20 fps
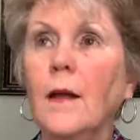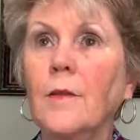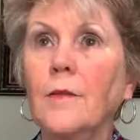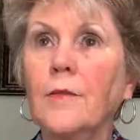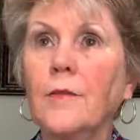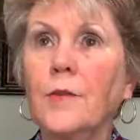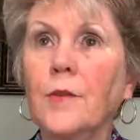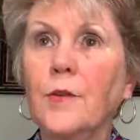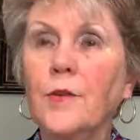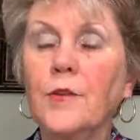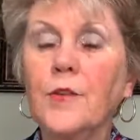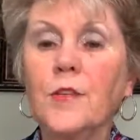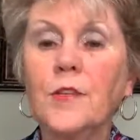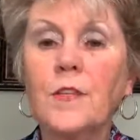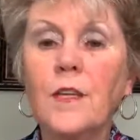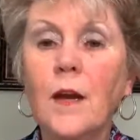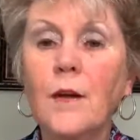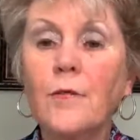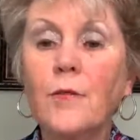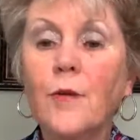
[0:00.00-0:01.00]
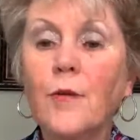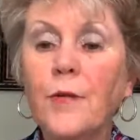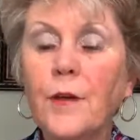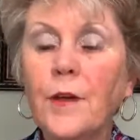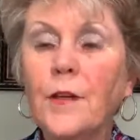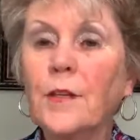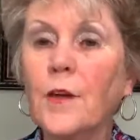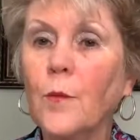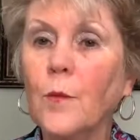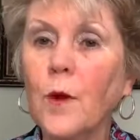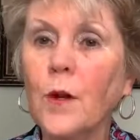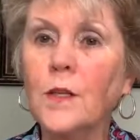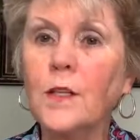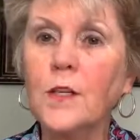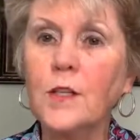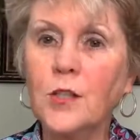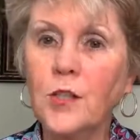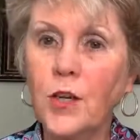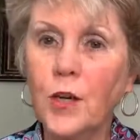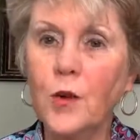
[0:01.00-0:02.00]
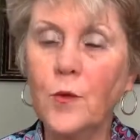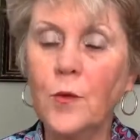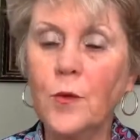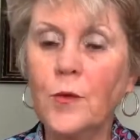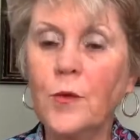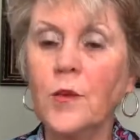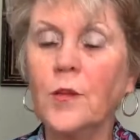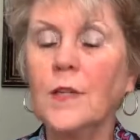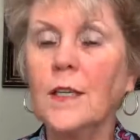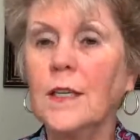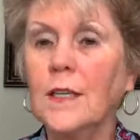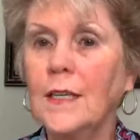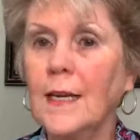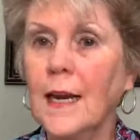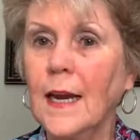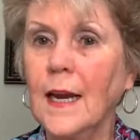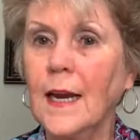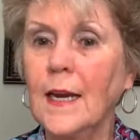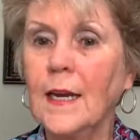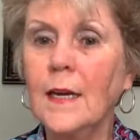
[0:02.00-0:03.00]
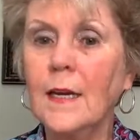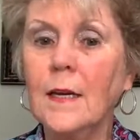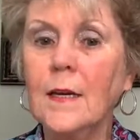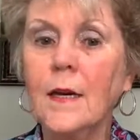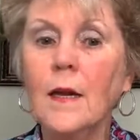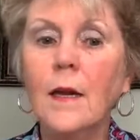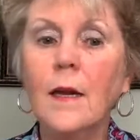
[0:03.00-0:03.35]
there's several things I want to share with you today